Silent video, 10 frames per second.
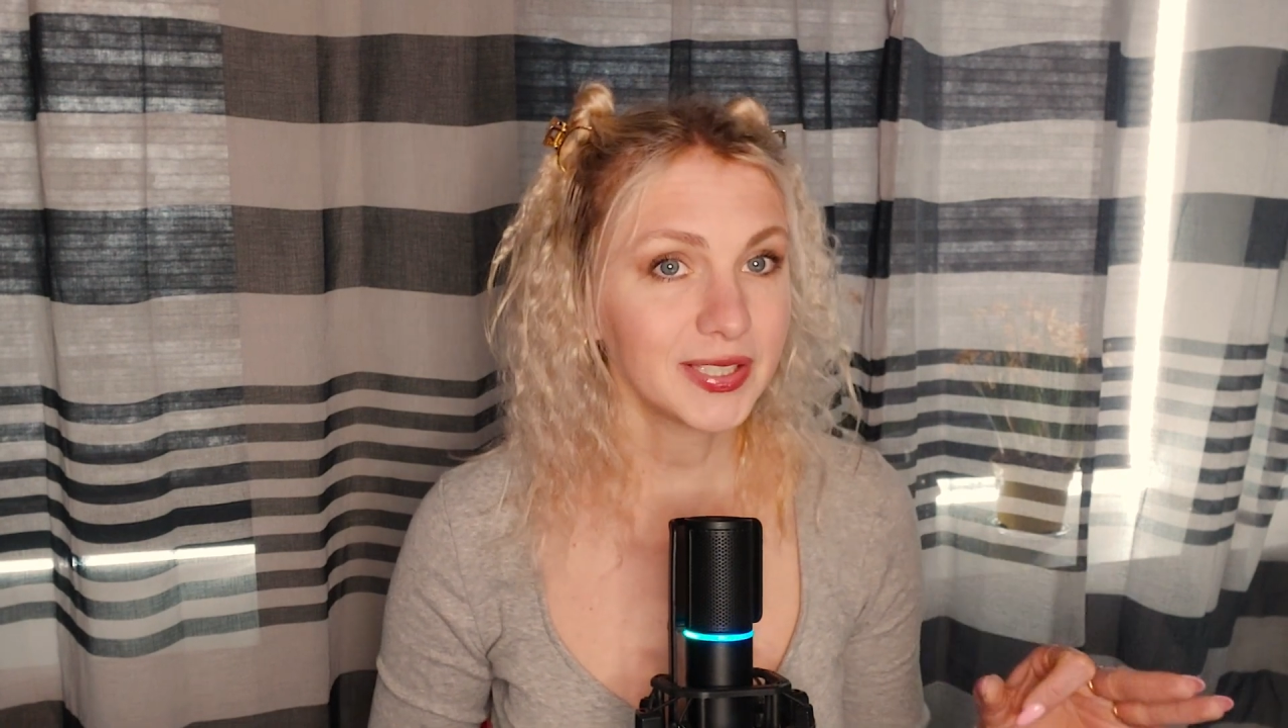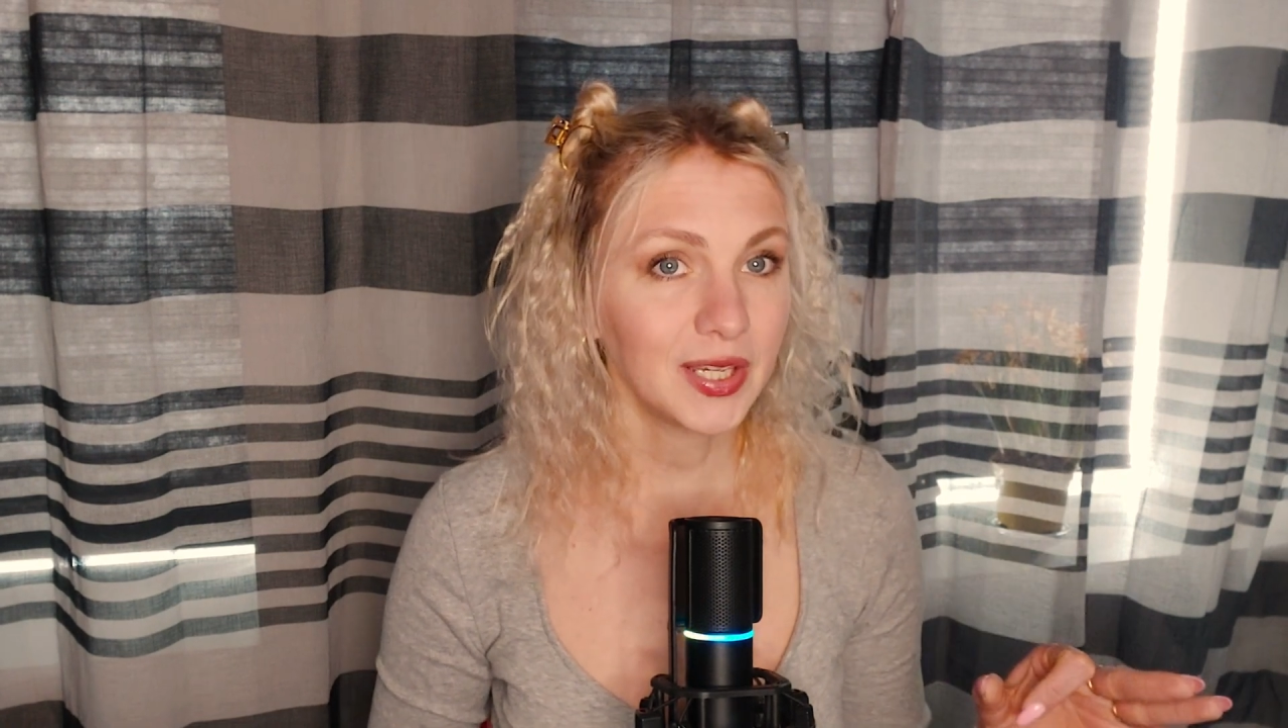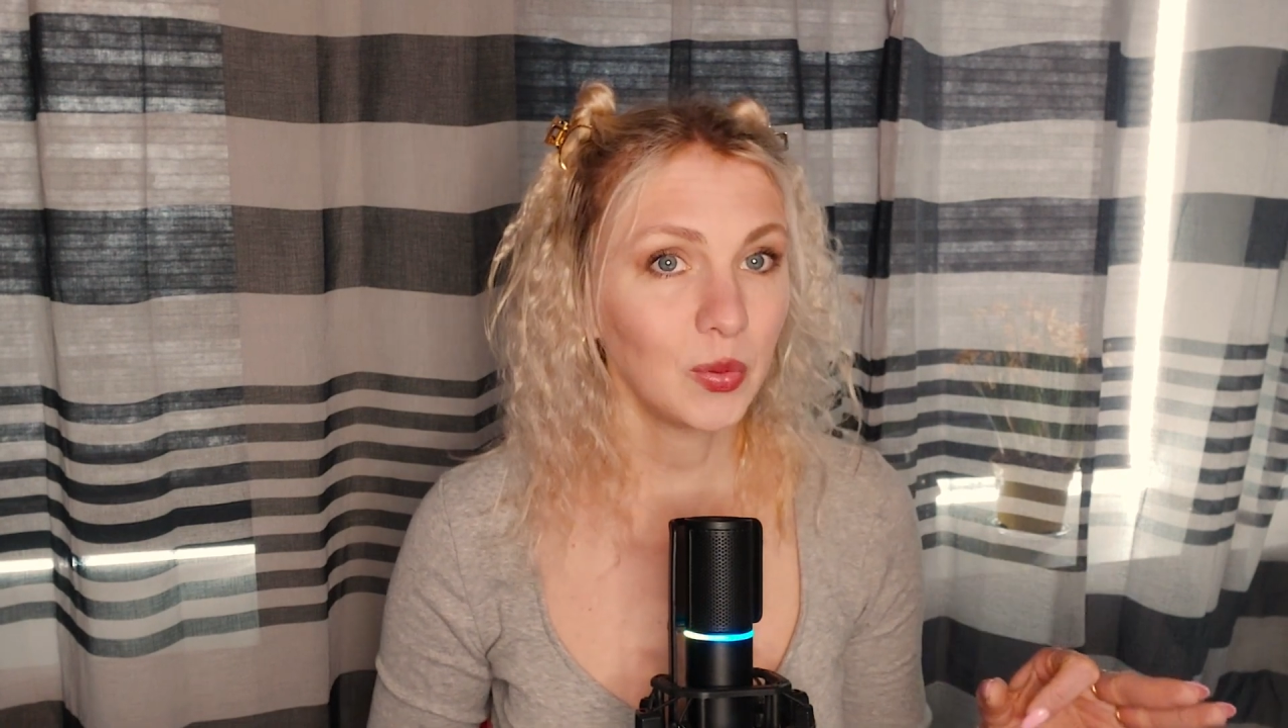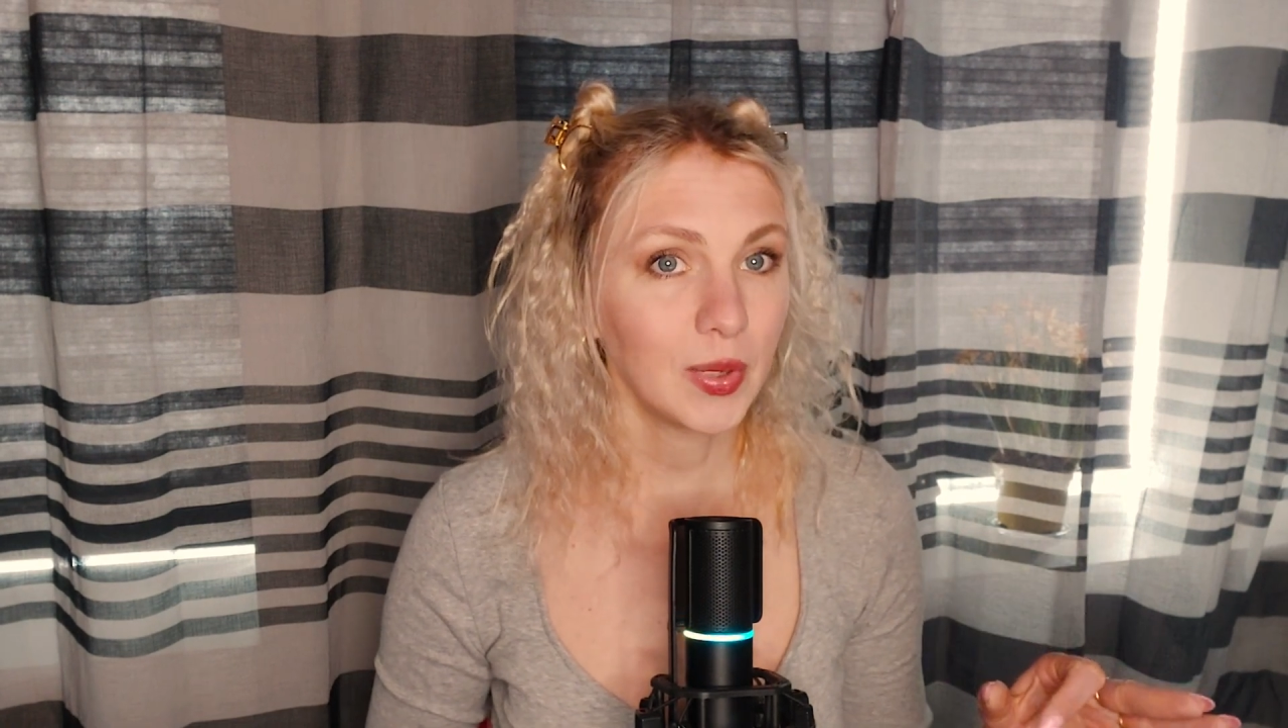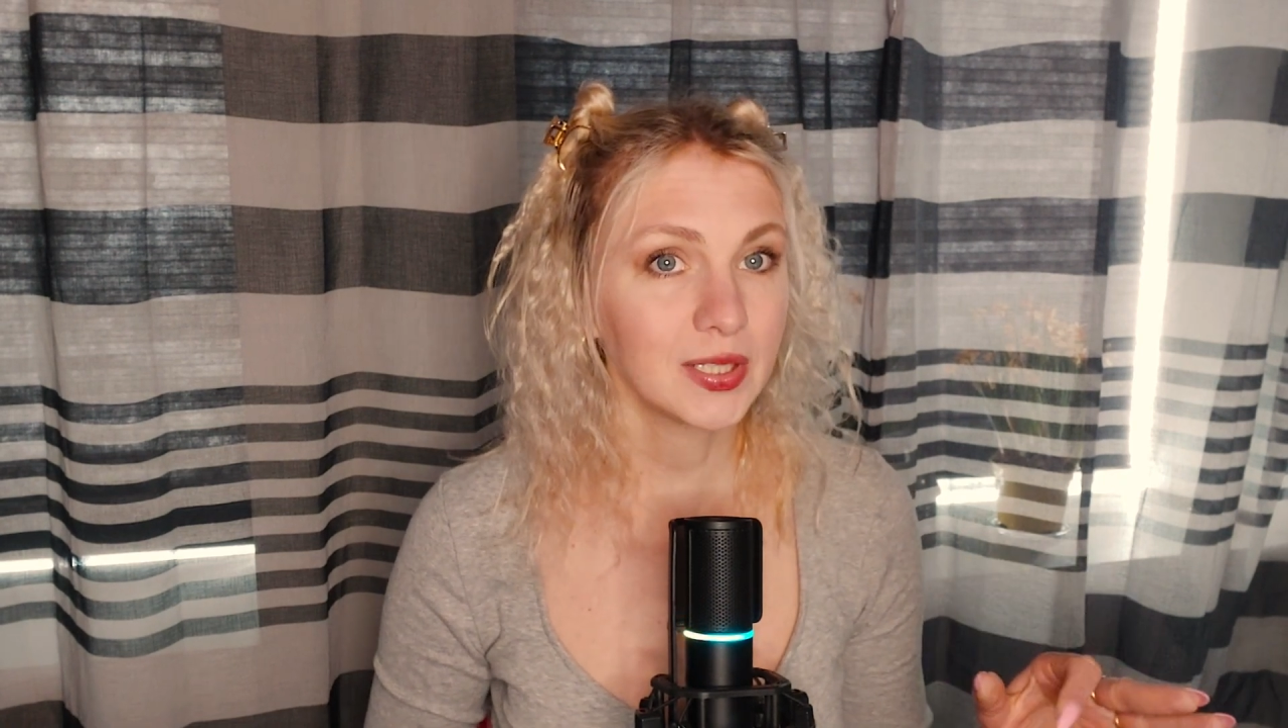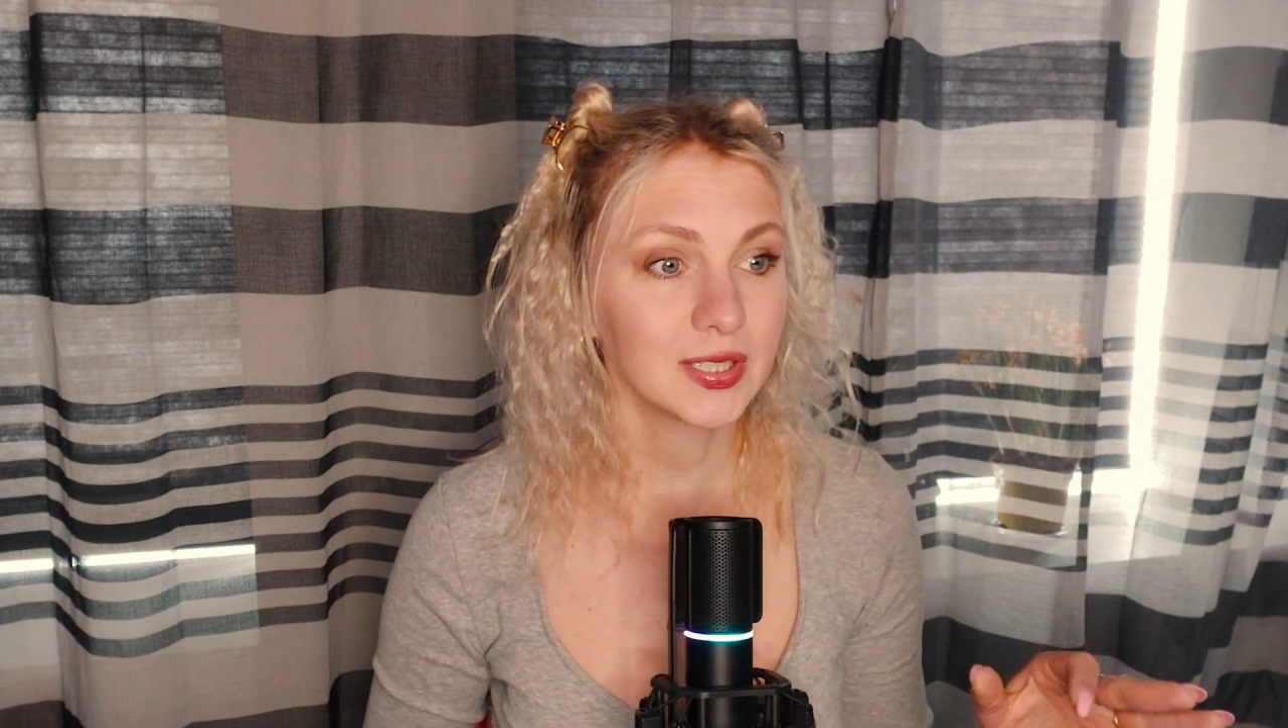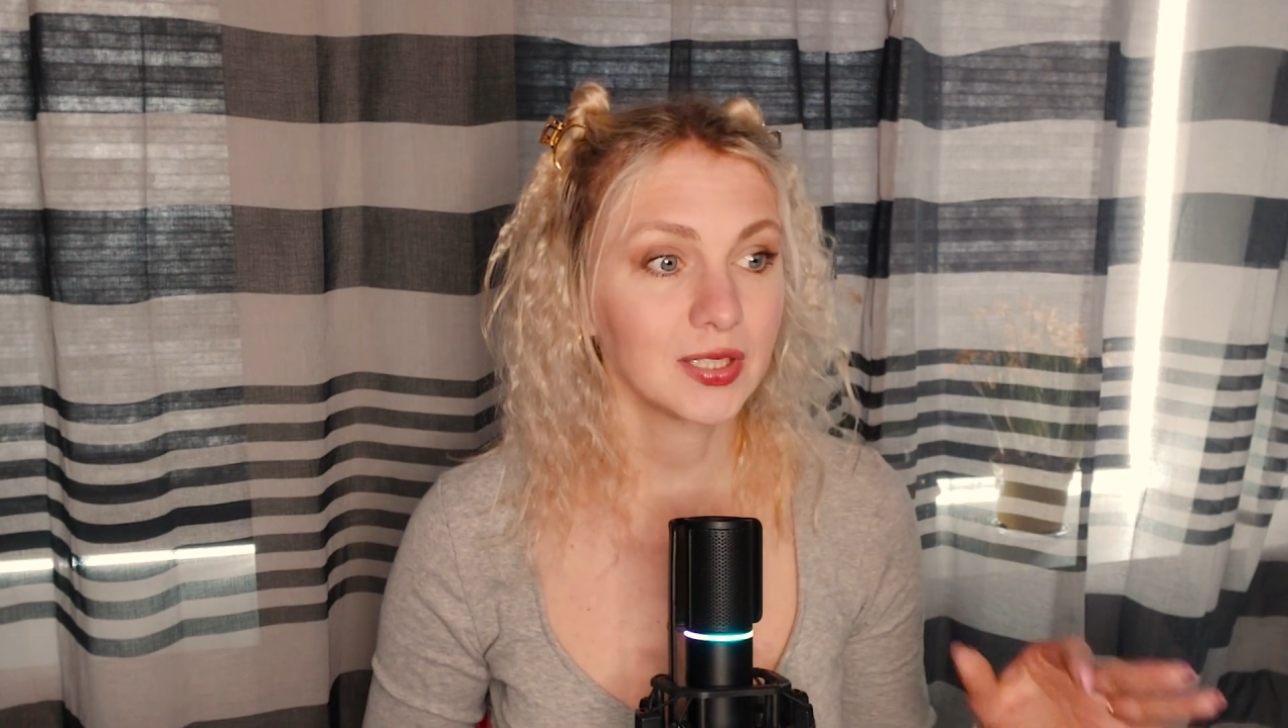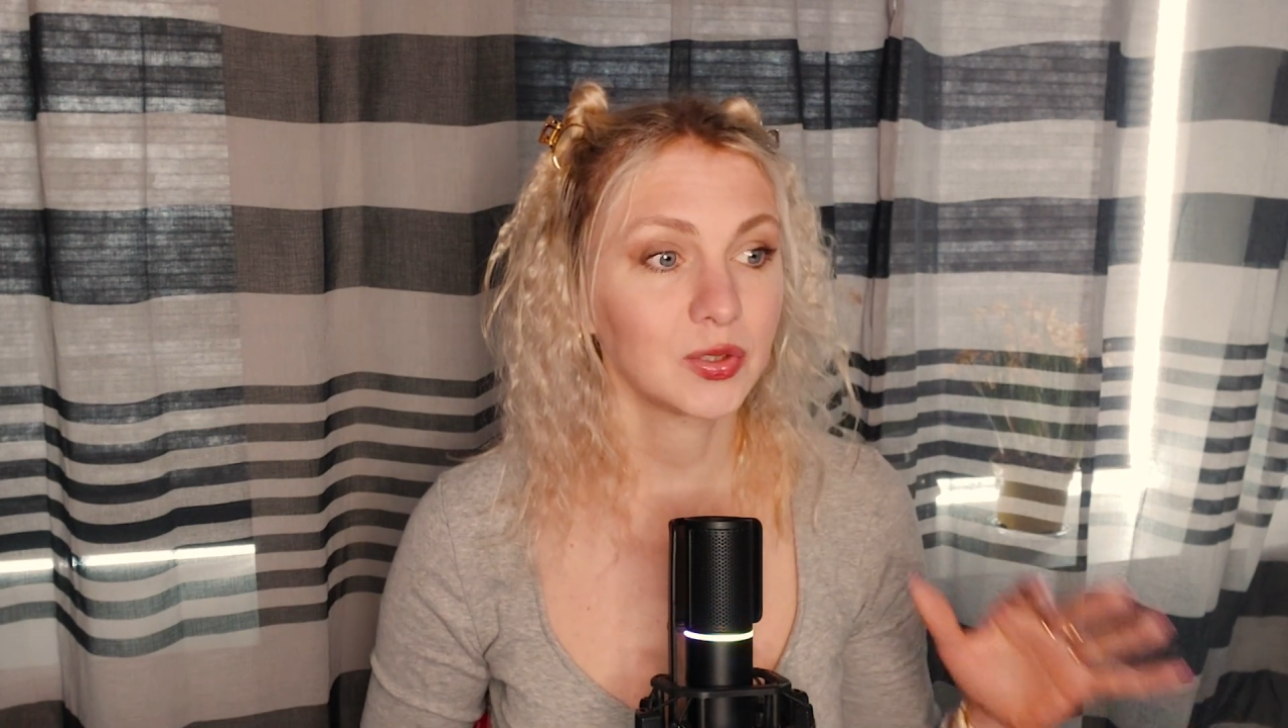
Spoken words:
Eve was